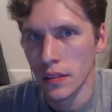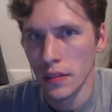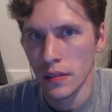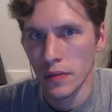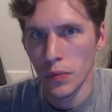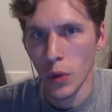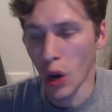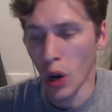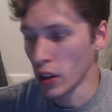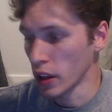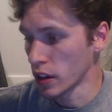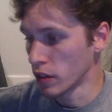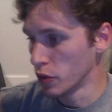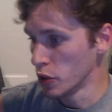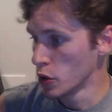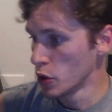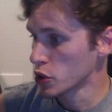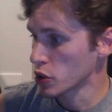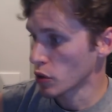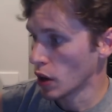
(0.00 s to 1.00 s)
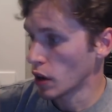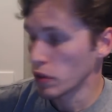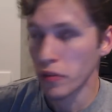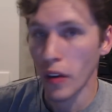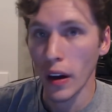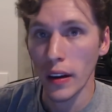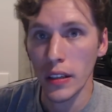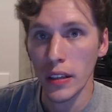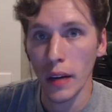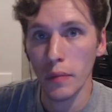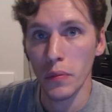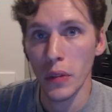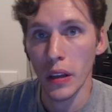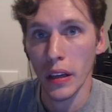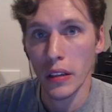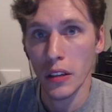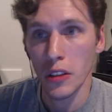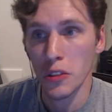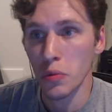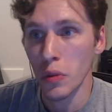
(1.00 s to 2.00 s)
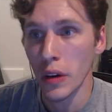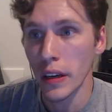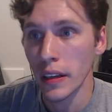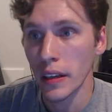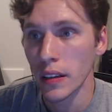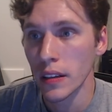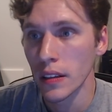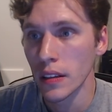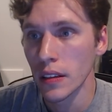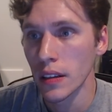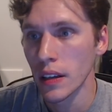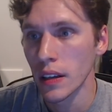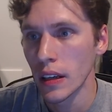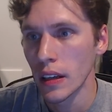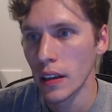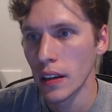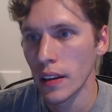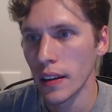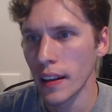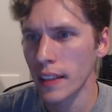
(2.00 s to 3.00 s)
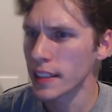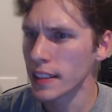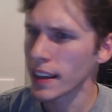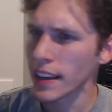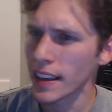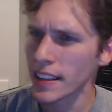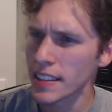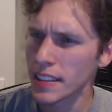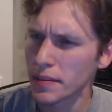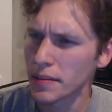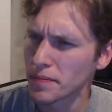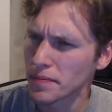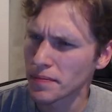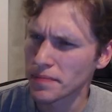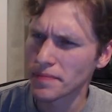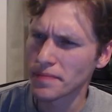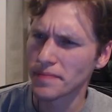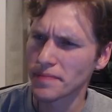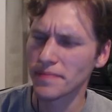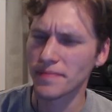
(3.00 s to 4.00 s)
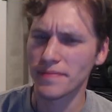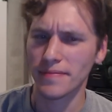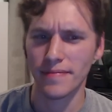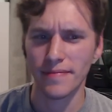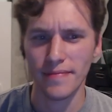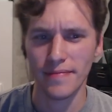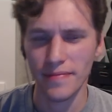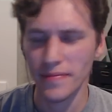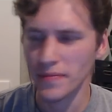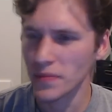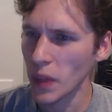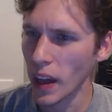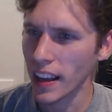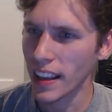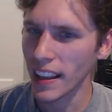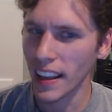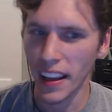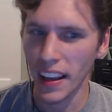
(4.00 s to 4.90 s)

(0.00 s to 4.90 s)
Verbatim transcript: Oh, like views are all fucked up like this week. And it's like, it's like,